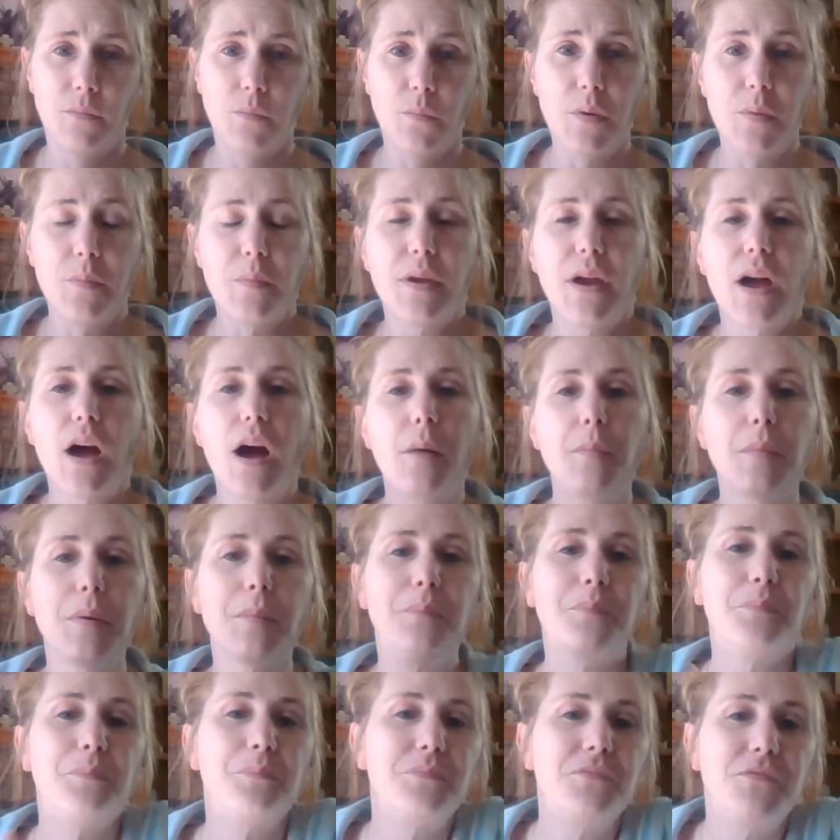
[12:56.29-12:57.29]
We become
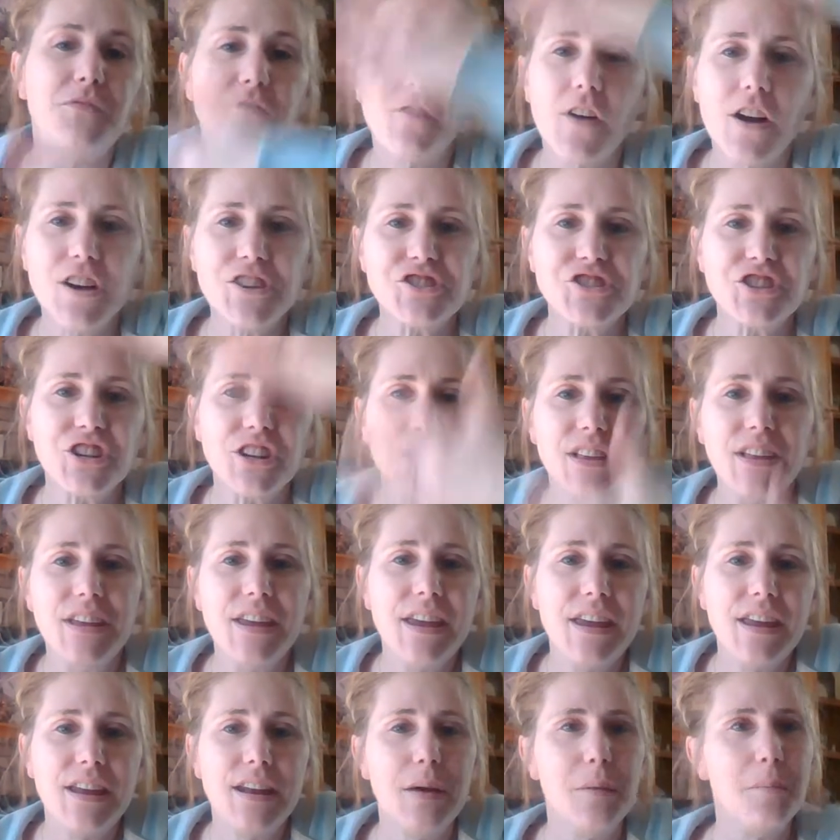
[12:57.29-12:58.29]
a fresh,
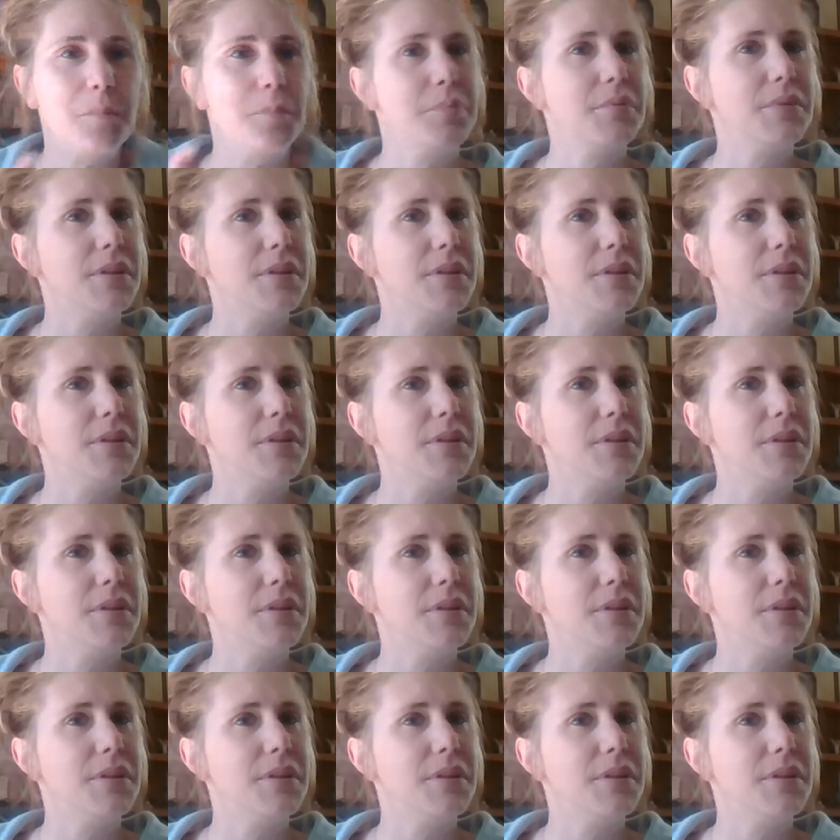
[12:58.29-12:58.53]
clean,